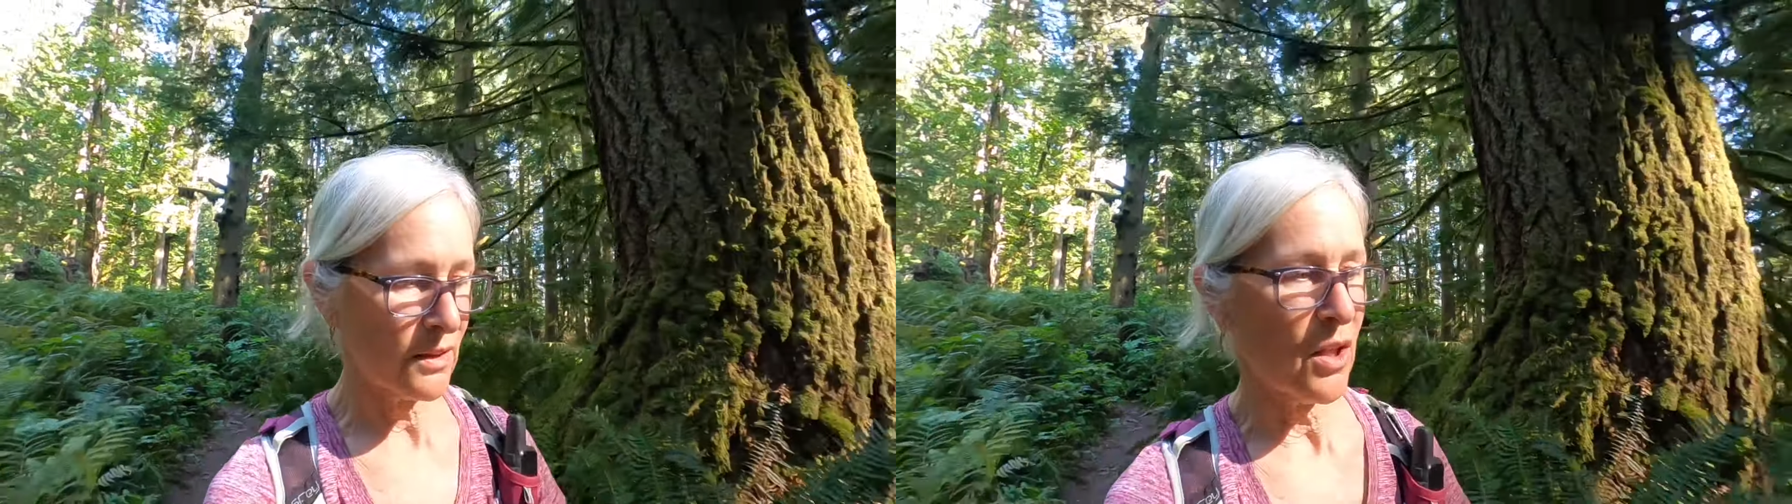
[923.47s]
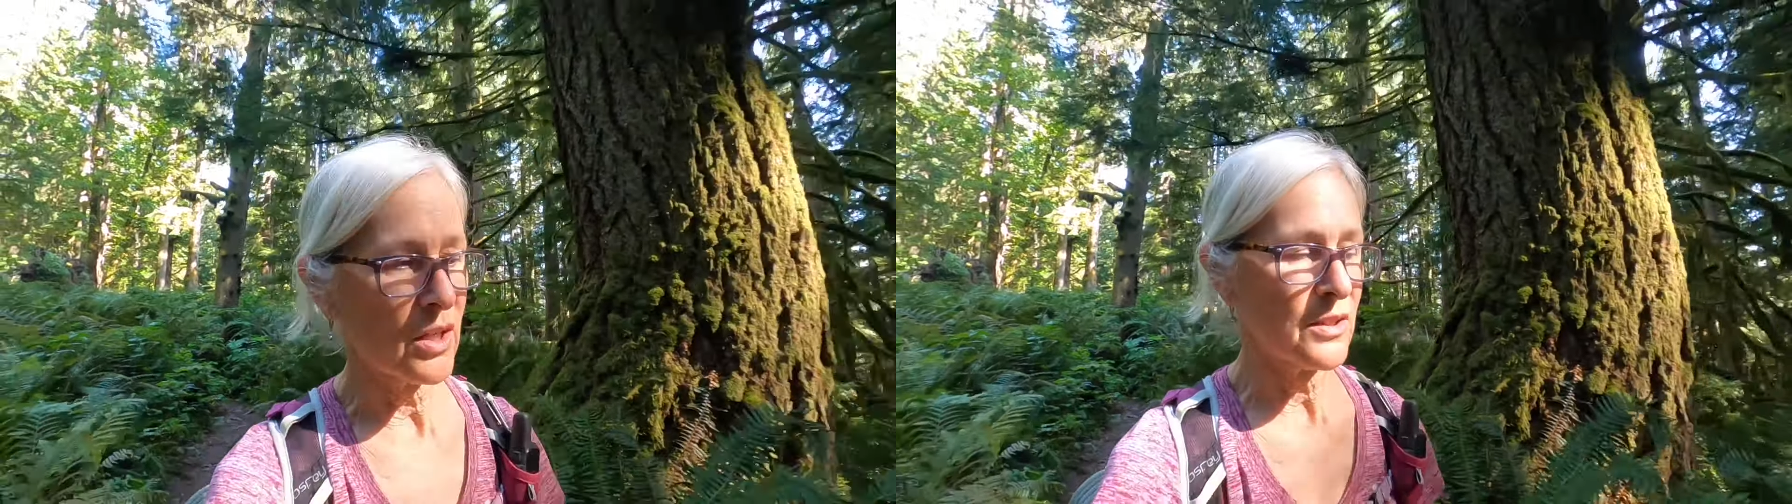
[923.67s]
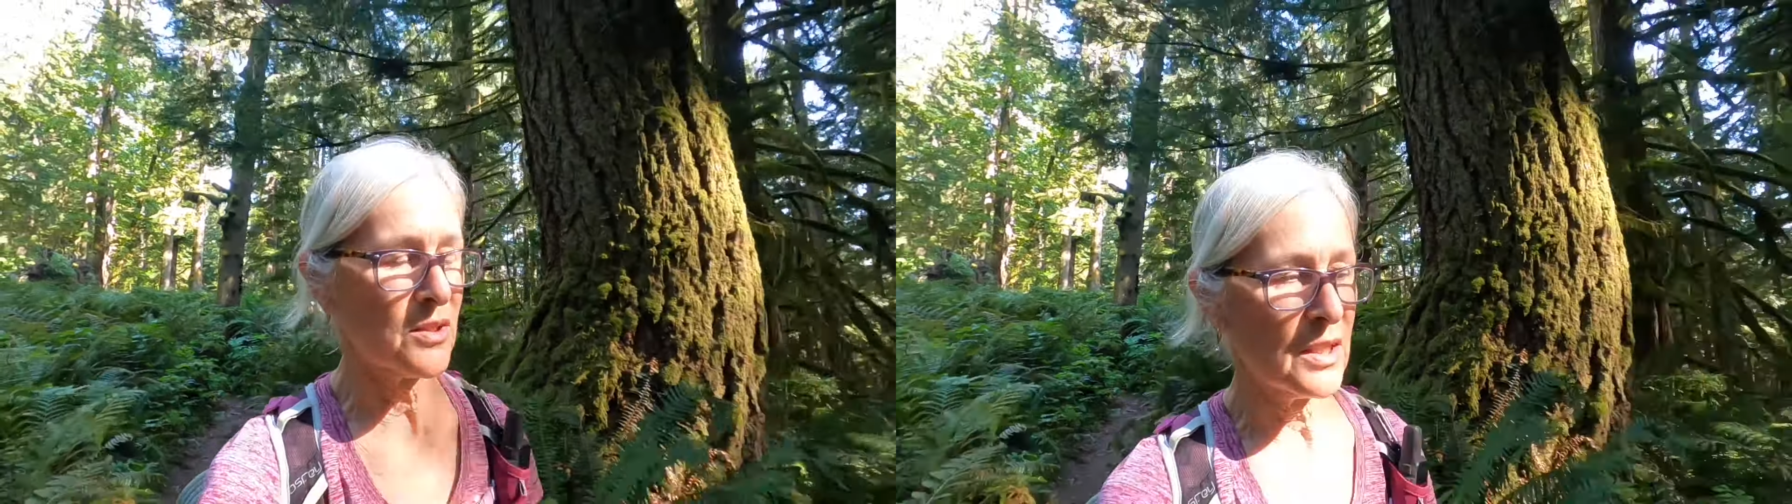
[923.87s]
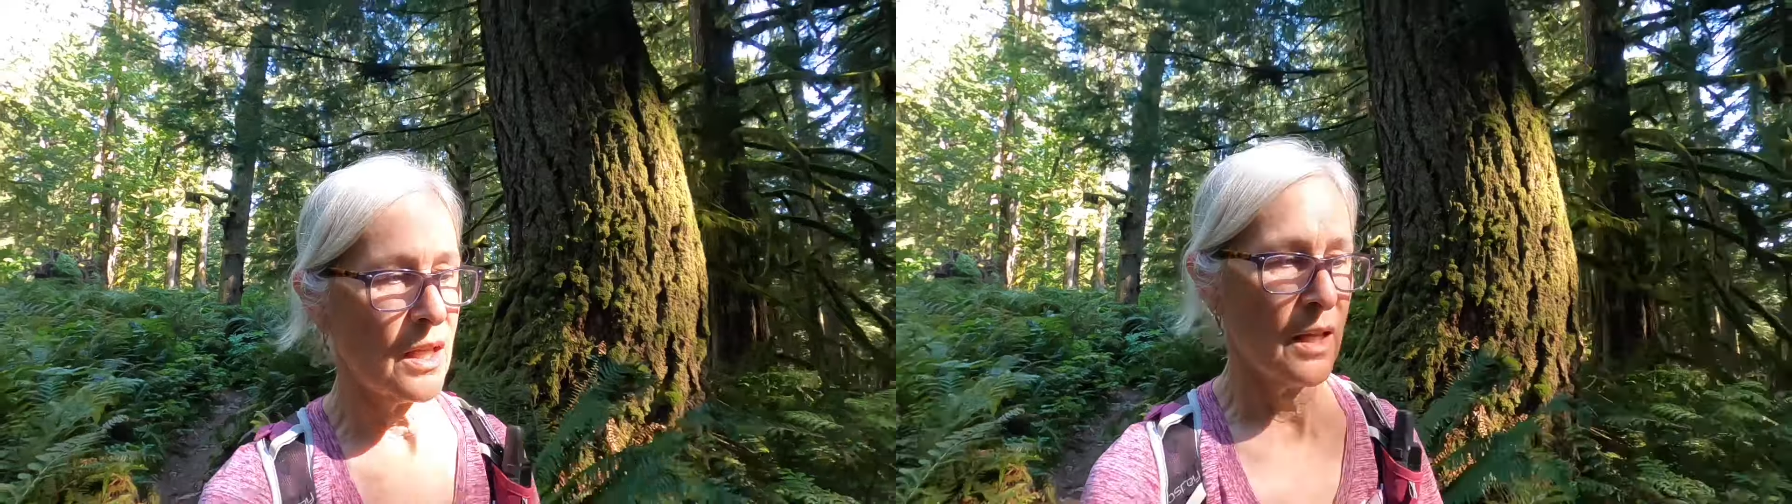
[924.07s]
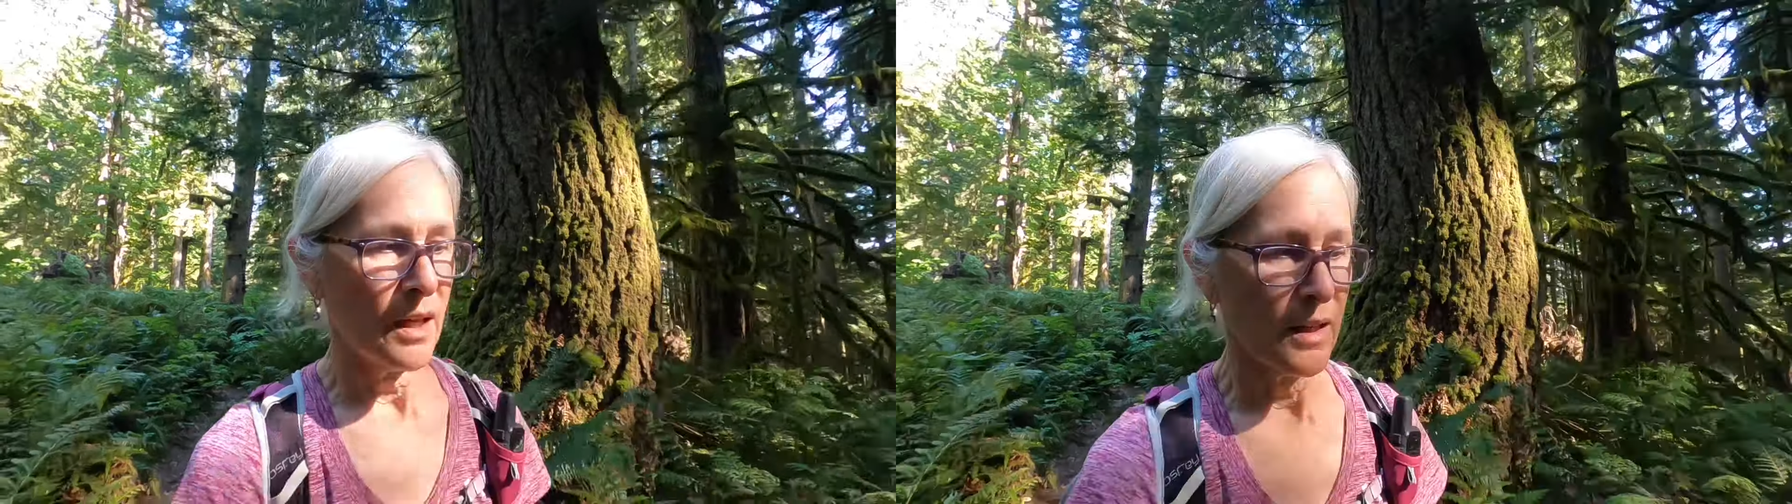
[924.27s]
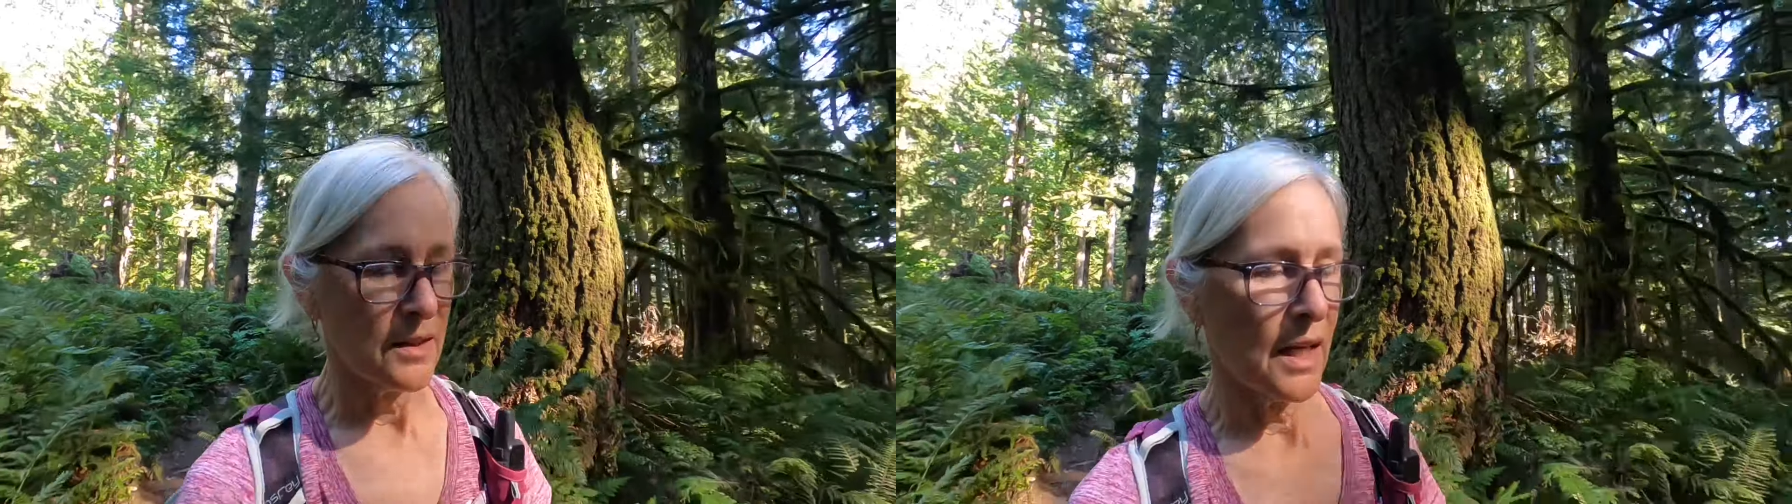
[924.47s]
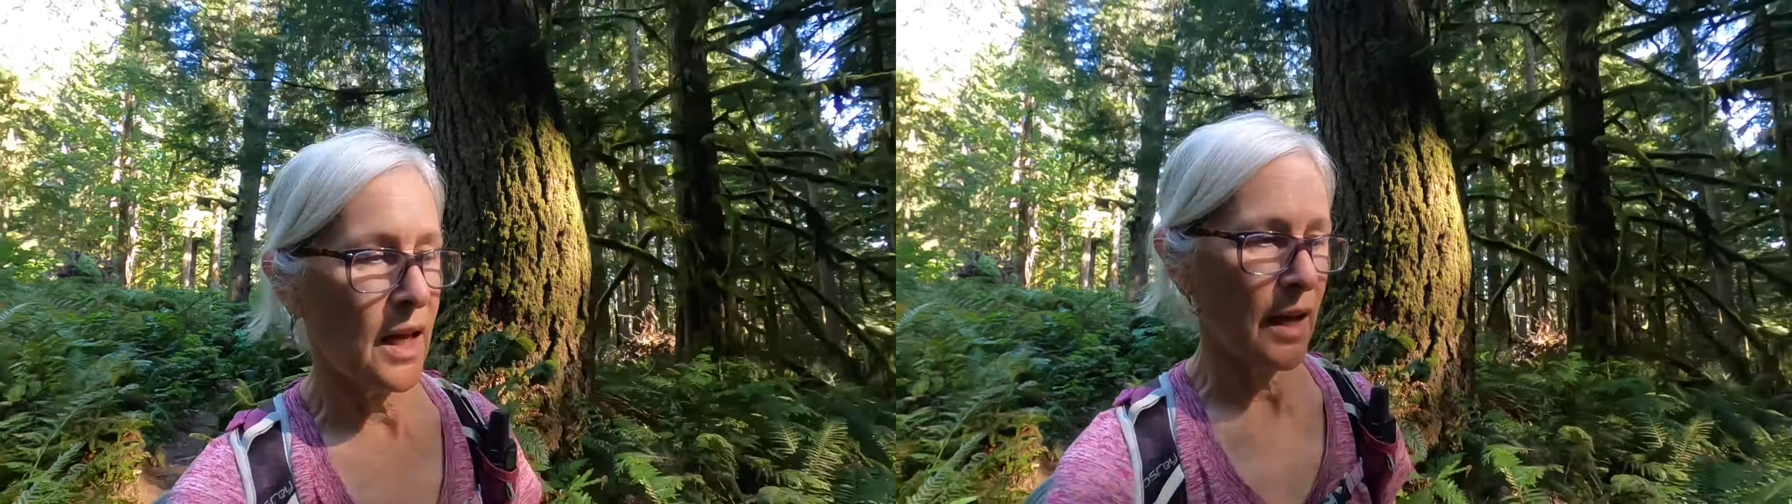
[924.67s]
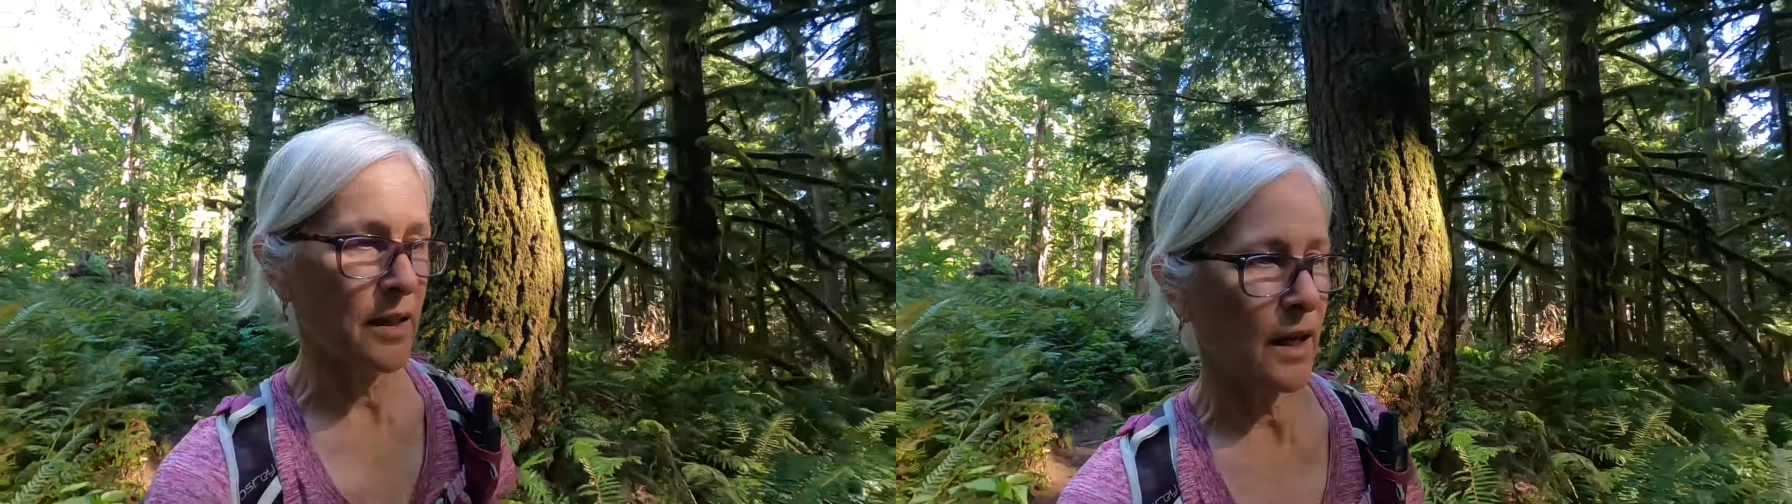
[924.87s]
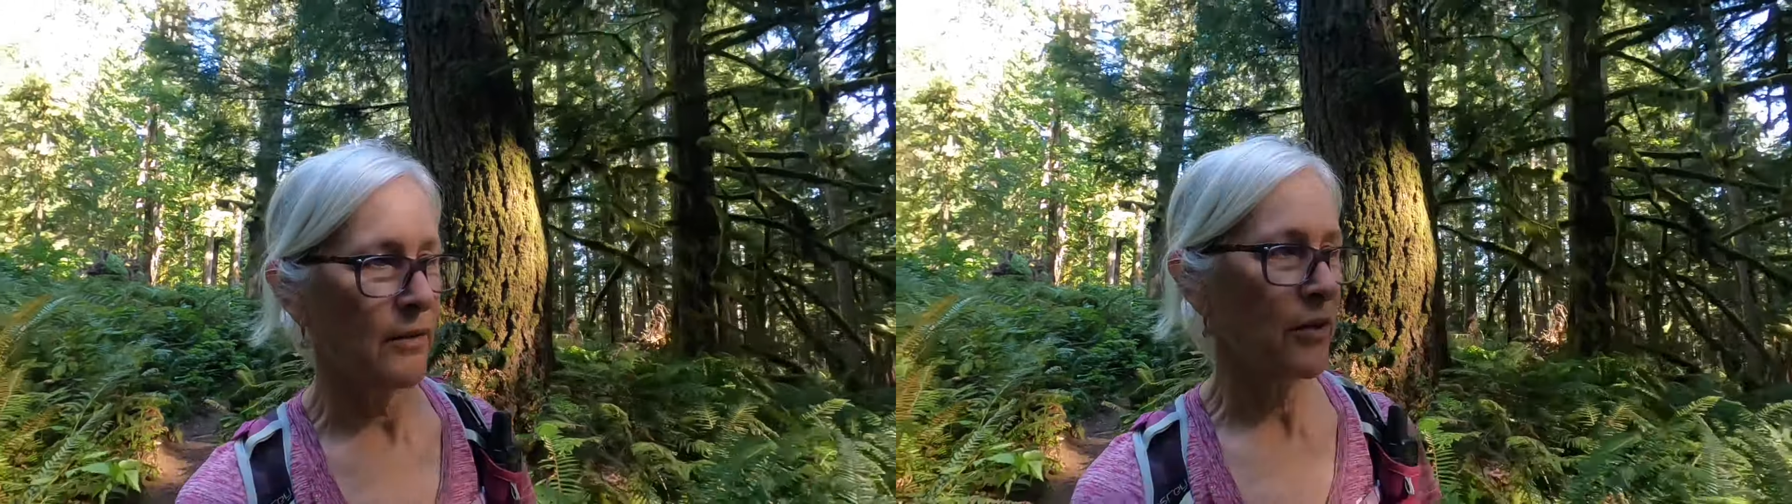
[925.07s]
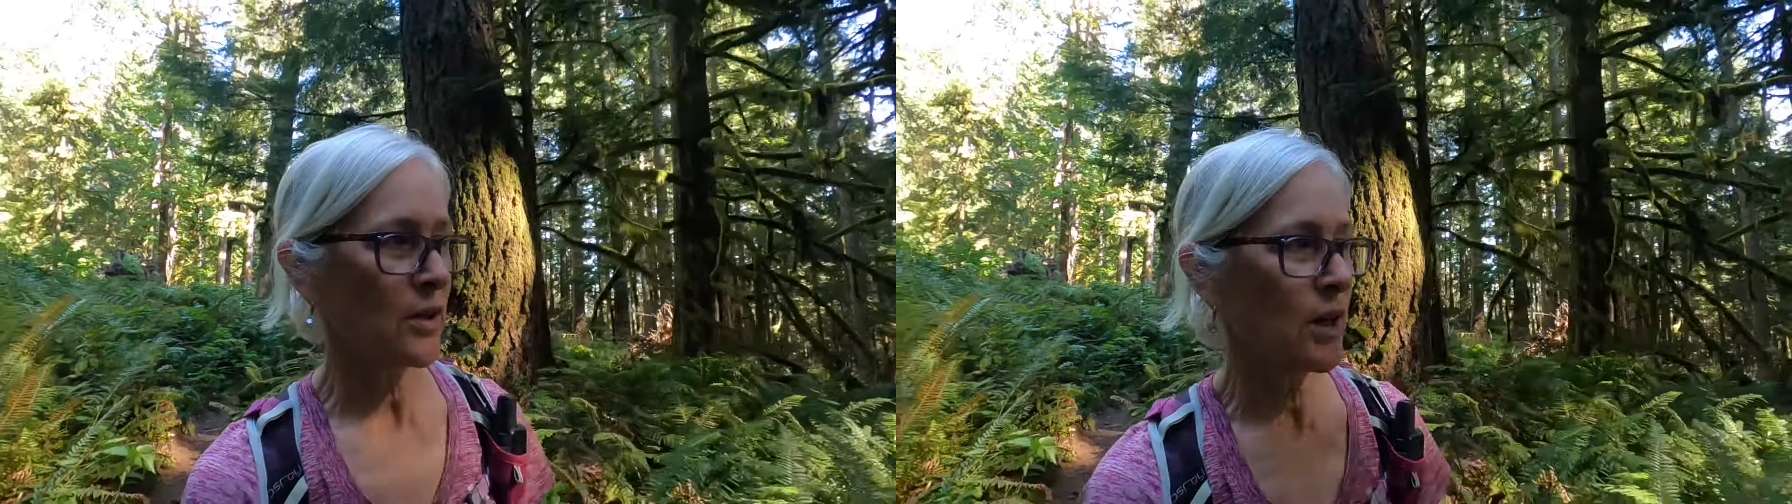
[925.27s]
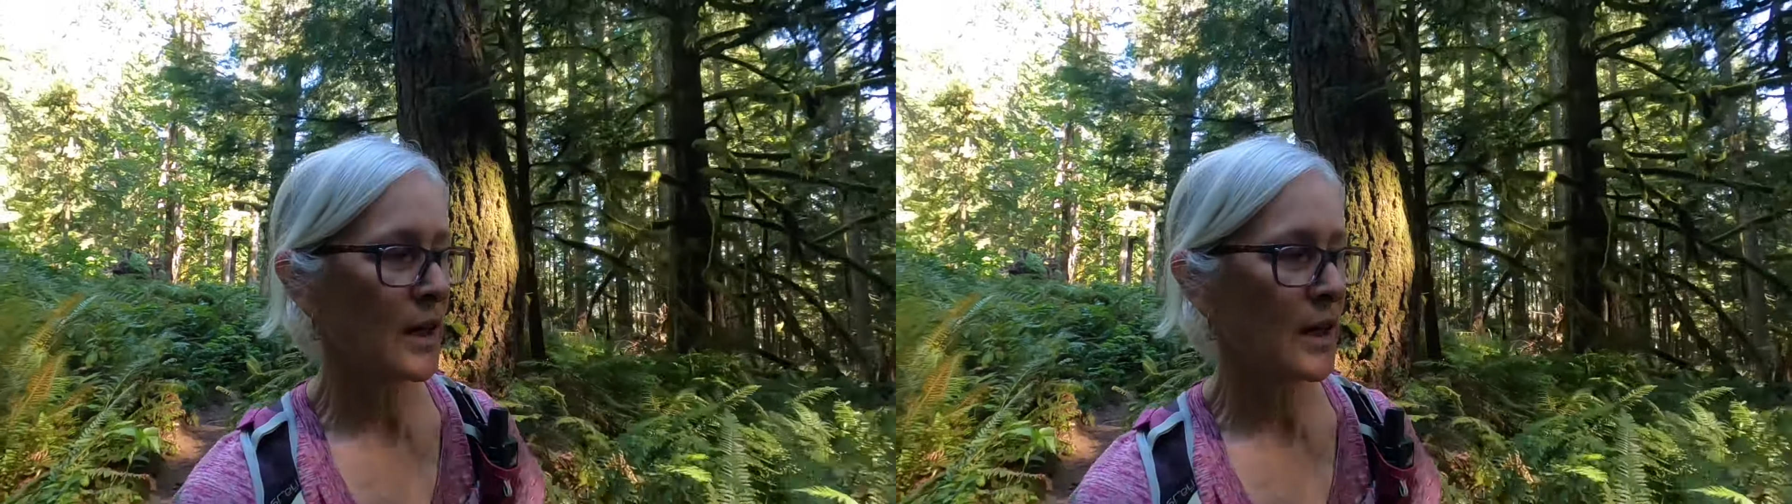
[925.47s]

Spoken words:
longest day hike ever.